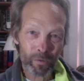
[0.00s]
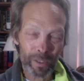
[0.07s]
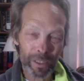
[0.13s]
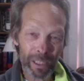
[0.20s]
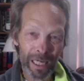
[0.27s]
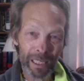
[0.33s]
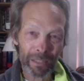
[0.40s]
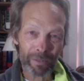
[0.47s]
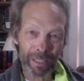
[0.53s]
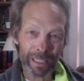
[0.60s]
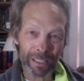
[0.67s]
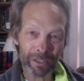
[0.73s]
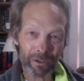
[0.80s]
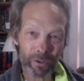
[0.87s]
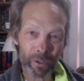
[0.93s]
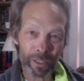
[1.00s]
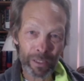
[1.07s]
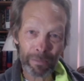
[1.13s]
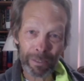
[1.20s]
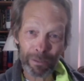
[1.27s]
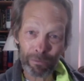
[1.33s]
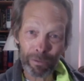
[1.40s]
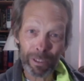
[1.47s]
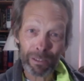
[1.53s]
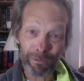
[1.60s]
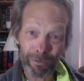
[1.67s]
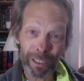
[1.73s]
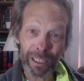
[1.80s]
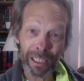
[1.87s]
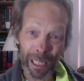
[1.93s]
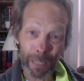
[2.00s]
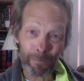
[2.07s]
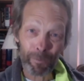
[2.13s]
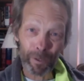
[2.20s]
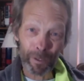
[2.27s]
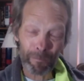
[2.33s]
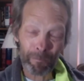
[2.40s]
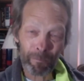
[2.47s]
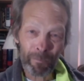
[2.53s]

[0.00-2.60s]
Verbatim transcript: retirees who can be really, really helpful,